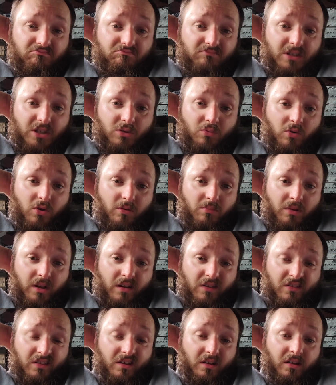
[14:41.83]
big whoop. Like
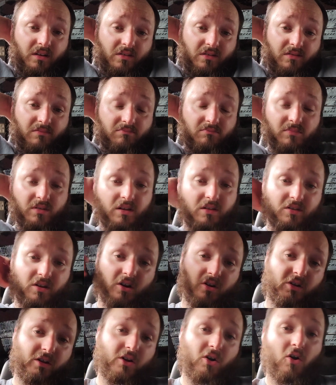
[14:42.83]
I said, it's an
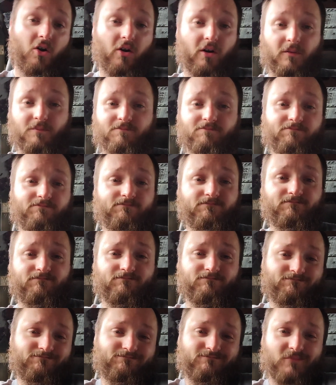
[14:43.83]
ugly car.
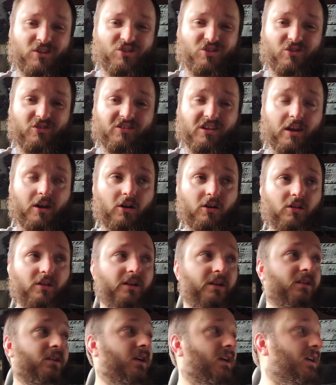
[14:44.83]
It's gonna stay
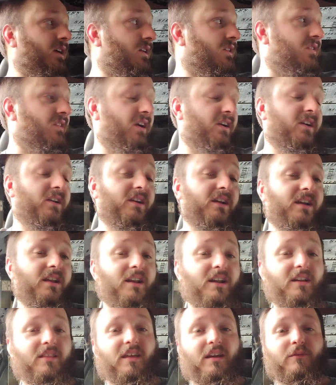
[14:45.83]
ugly. It's not gonna get
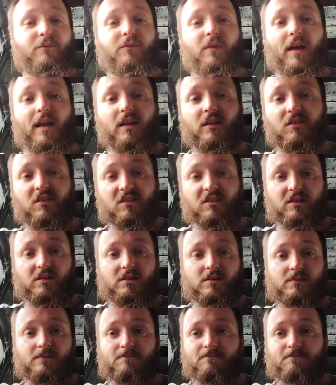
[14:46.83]
anything fancy.